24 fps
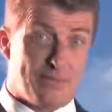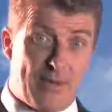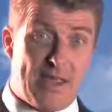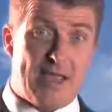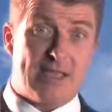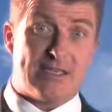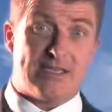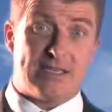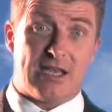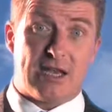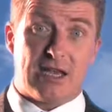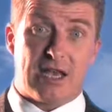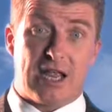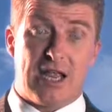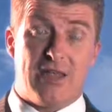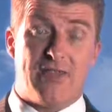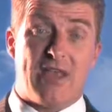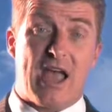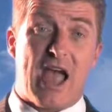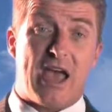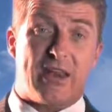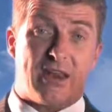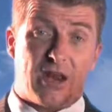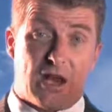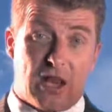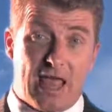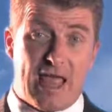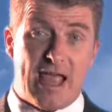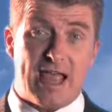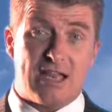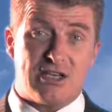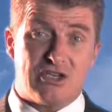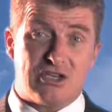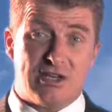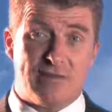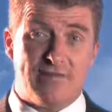Basically, they had a
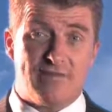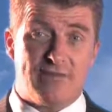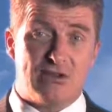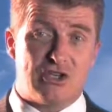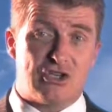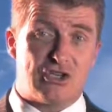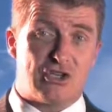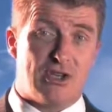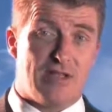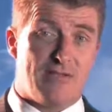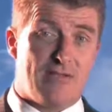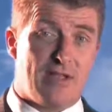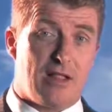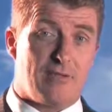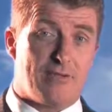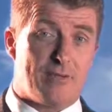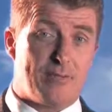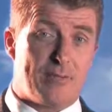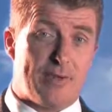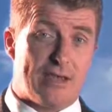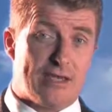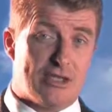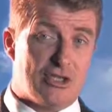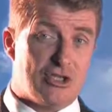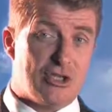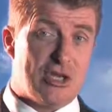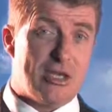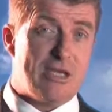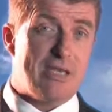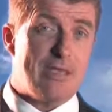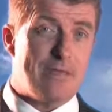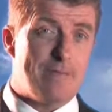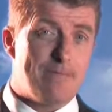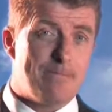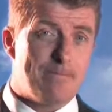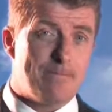large inventory of
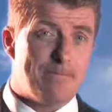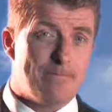LPG.